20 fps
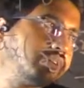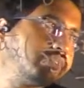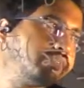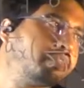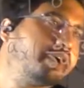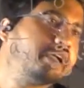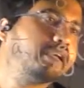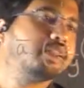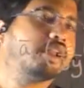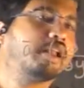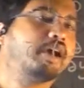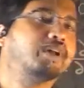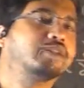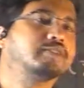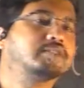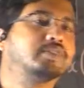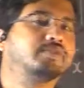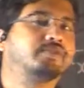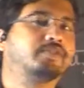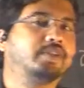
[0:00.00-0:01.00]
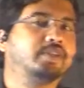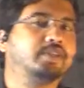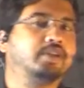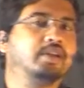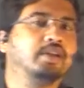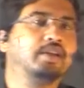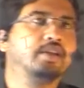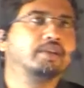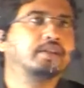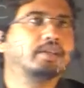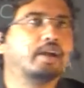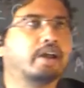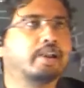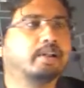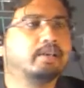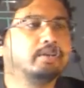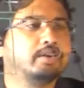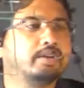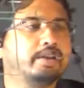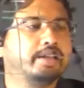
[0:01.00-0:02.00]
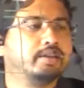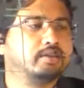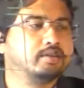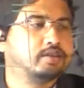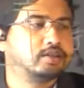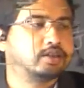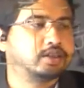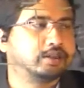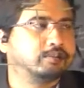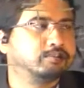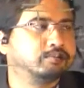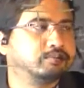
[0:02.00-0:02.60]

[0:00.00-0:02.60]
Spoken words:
final answer for current density.